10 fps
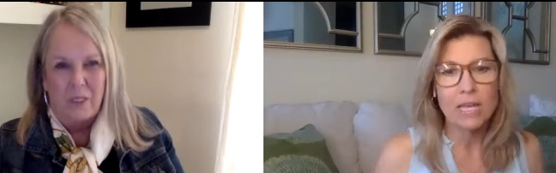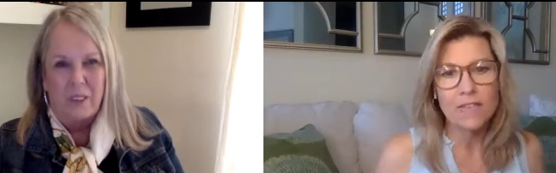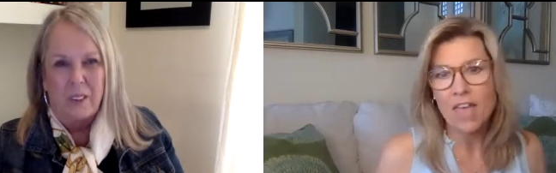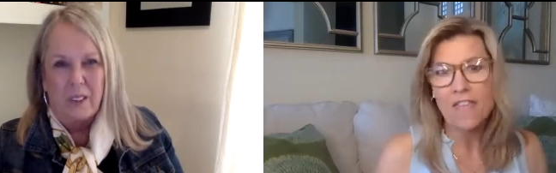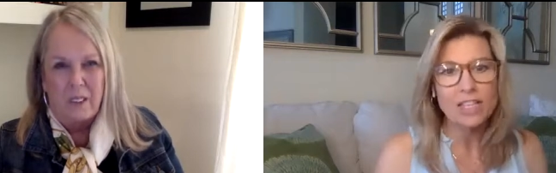
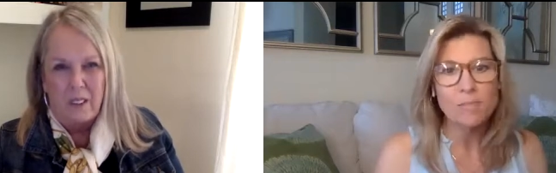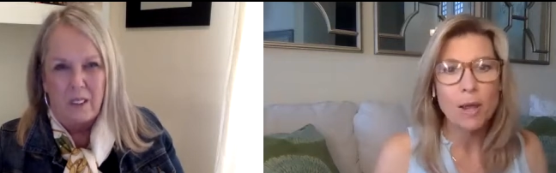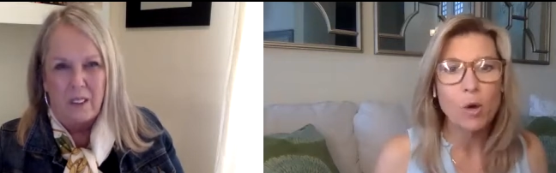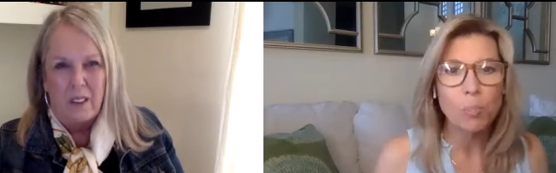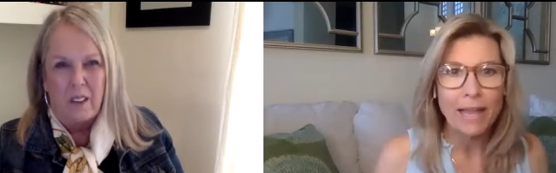Speaker 1: and, and that's
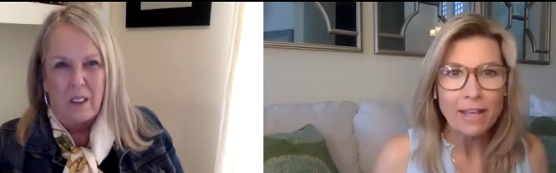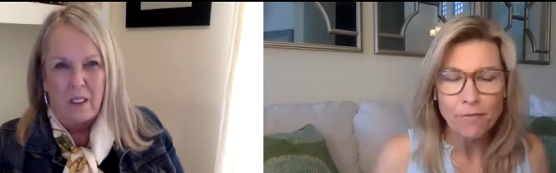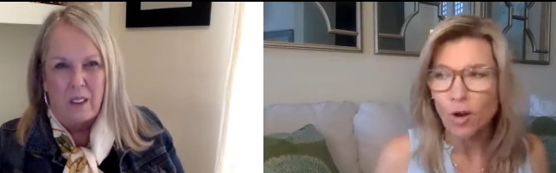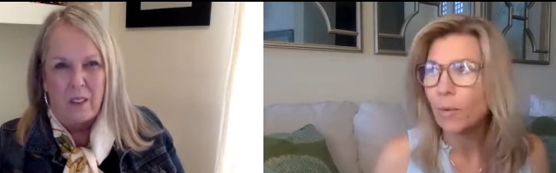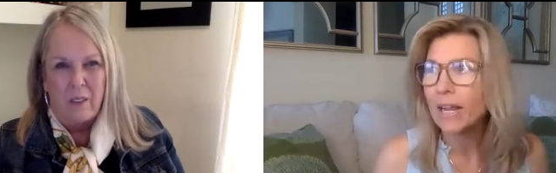my whole
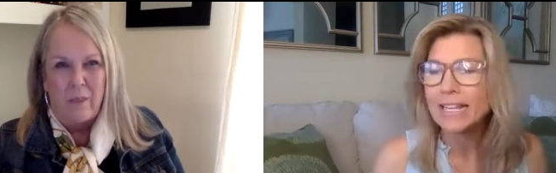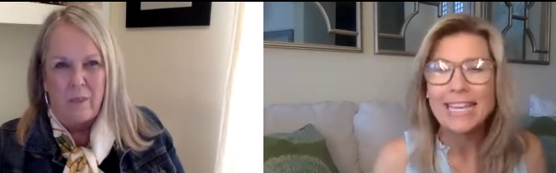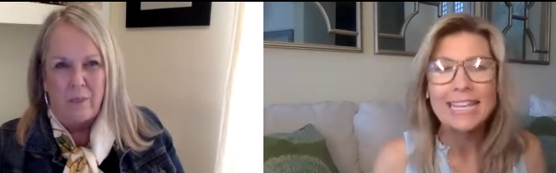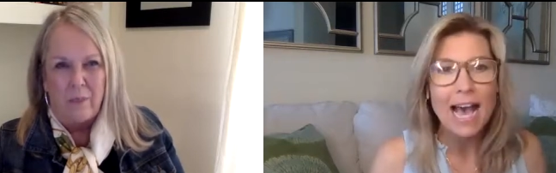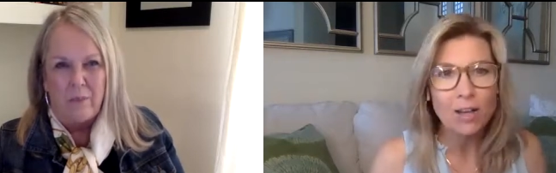platform right
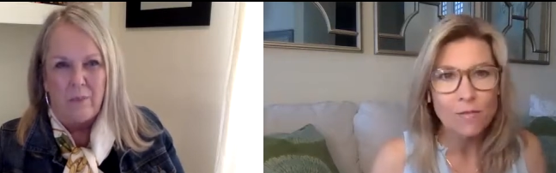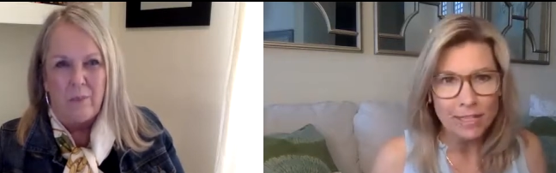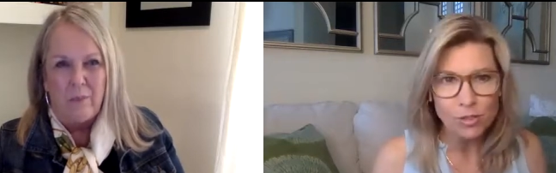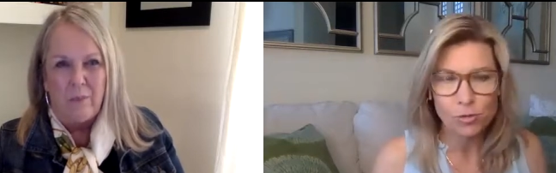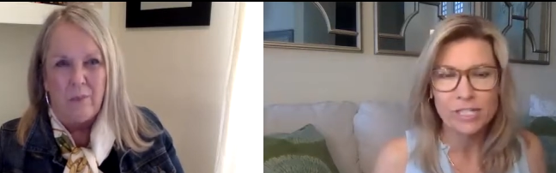get out of
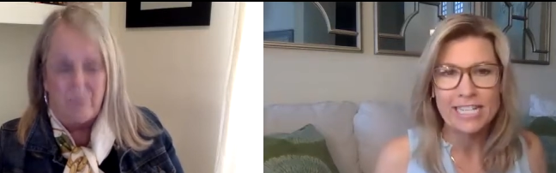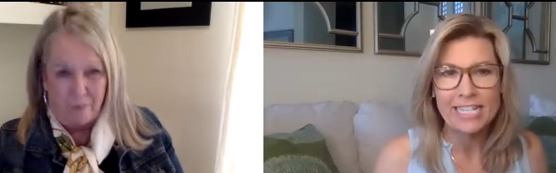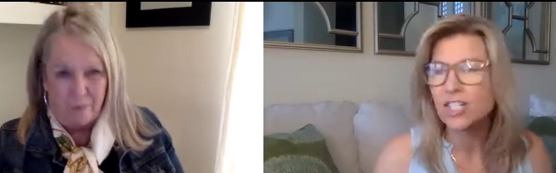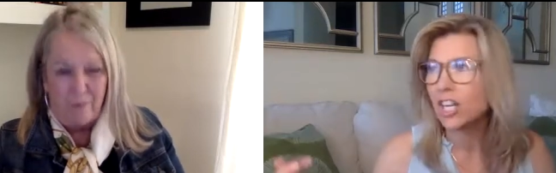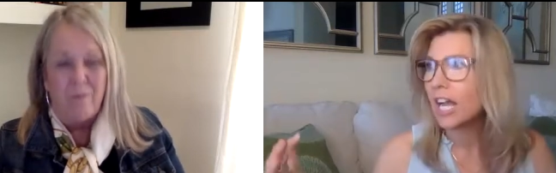that
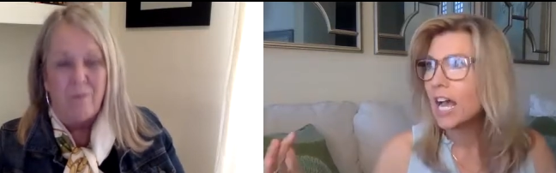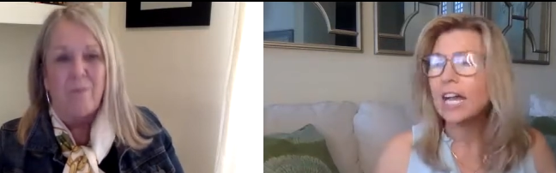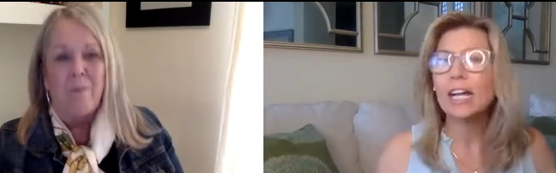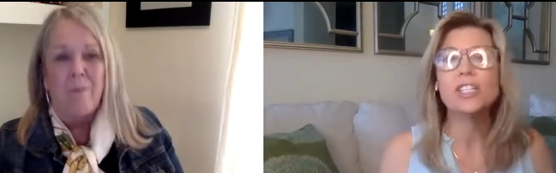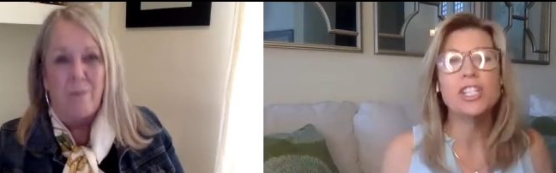strategic
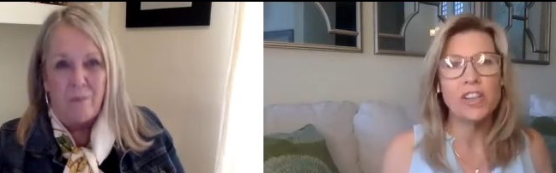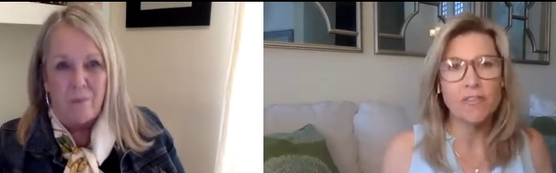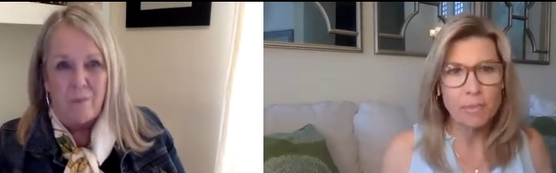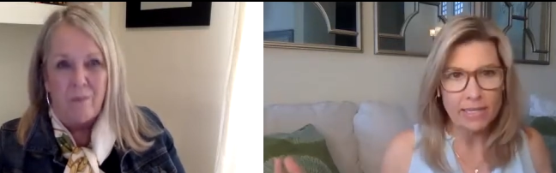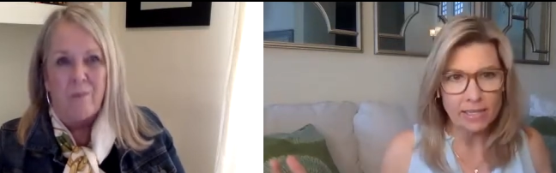
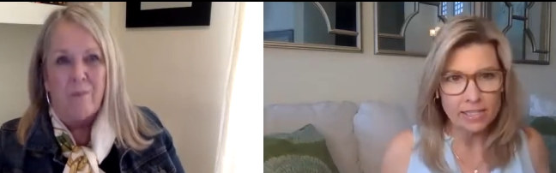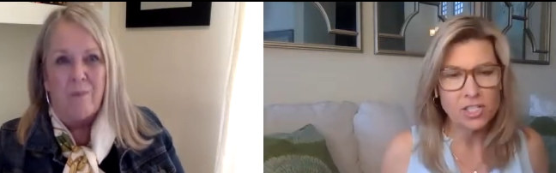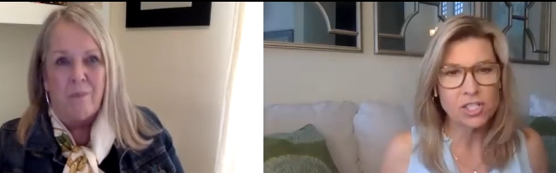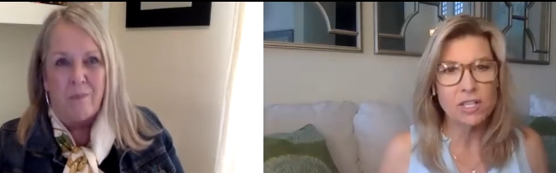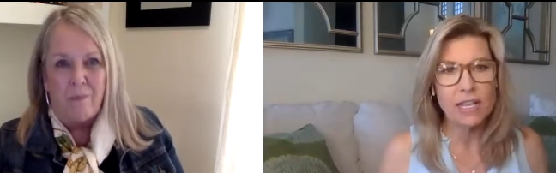achievement
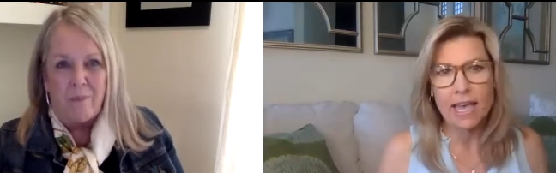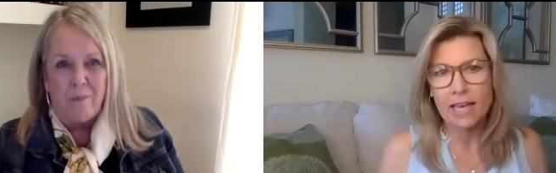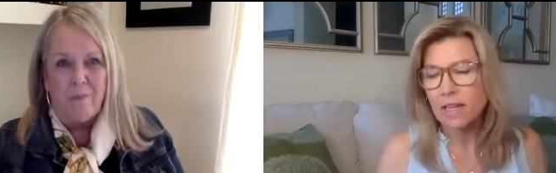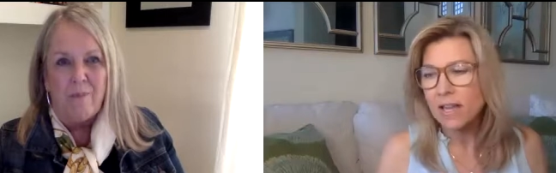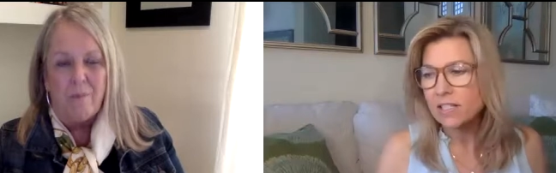
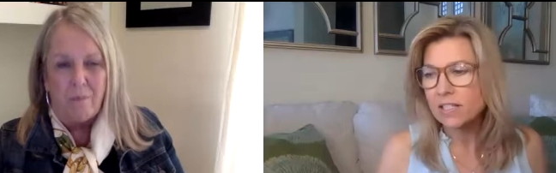and